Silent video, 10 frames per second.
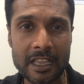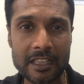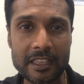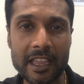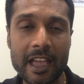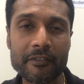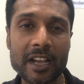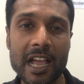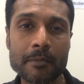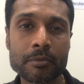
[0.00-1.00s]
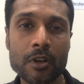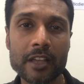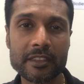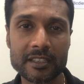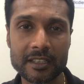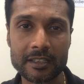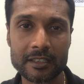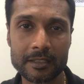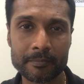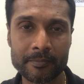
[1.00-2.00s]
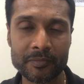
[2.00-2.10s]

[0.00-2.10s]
They have a hypothesis.